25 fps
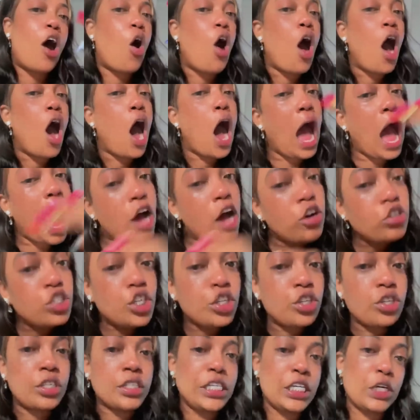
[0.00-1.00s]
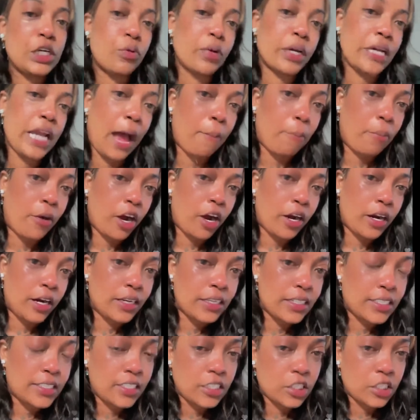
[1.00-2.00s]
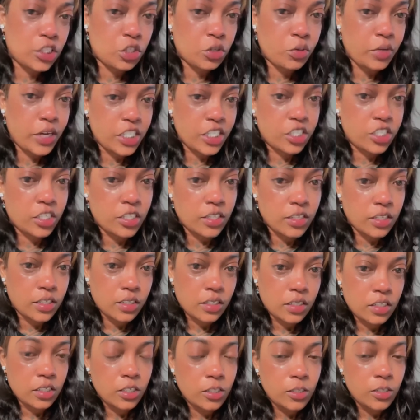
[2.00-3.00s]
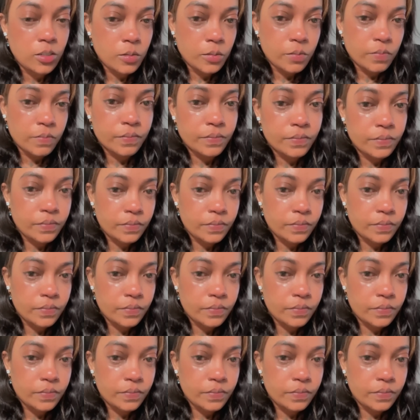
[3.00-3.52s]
And it's so sad that